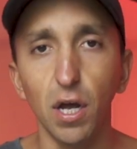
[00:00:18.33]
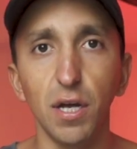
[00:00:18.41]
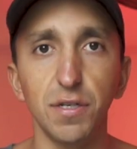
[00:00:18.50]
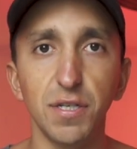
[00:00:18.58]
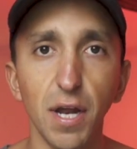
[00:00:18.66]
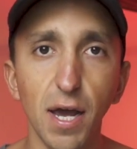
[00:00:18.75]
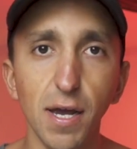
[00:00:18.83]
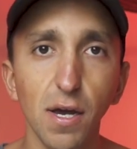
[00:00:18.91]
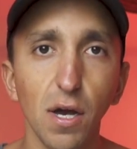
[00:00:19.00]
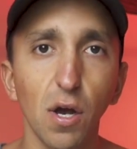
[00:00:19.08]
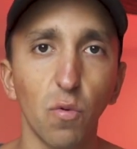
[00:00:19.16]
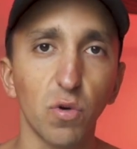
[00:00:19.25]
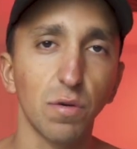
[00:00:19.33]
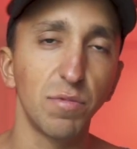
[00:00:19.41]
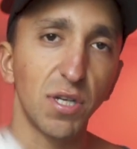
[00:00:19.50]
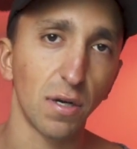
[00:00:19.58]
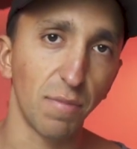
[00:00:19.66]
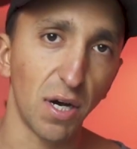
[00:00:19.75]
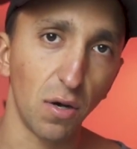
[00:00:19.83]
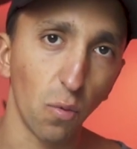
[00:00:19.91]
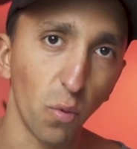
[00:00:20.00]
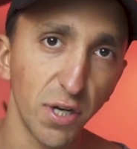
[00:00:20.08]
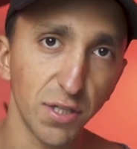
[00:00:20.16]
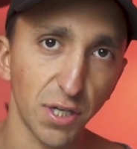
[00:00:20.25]
And today, we're gonna to be talking about
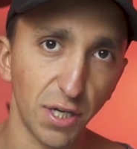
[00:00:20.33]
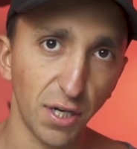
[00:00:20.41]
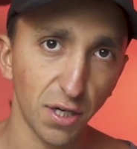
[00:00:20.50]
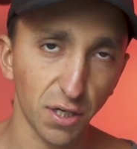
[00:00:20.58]
what is a